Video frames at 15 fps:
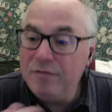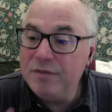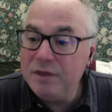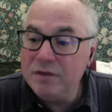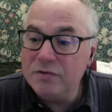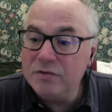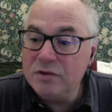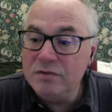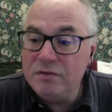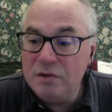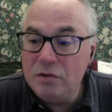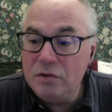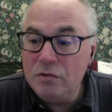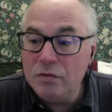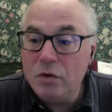things
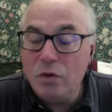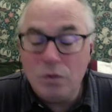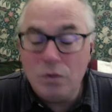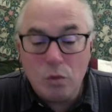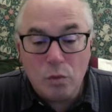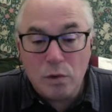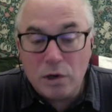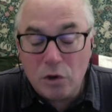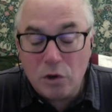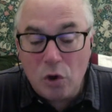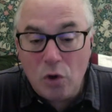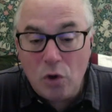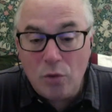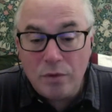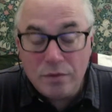continue to go the way they're
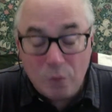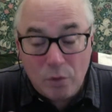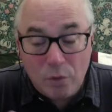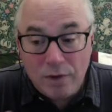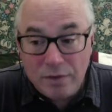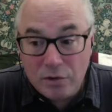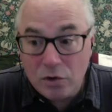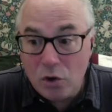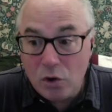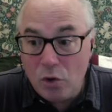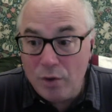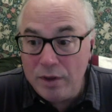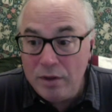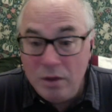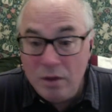going, the way they're
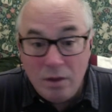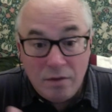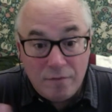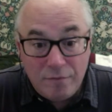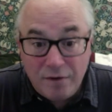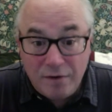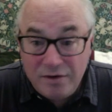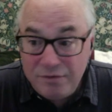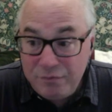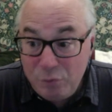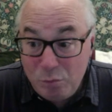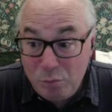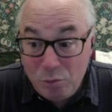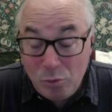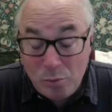going, very few
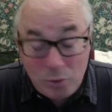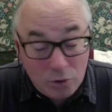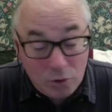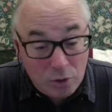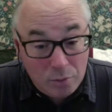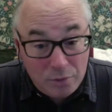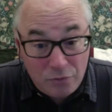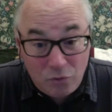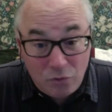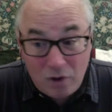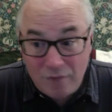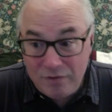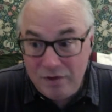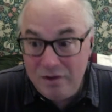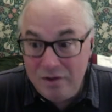people are going to be
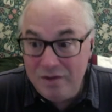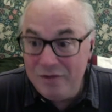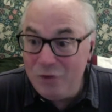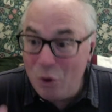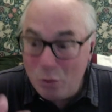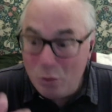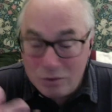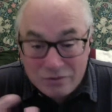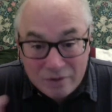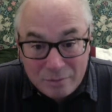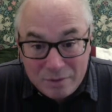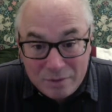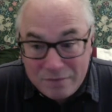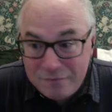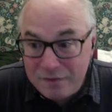driving. no one's going to
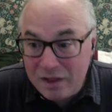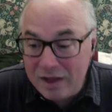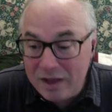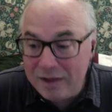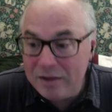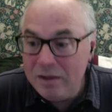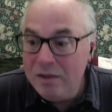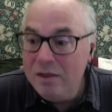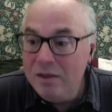be flying.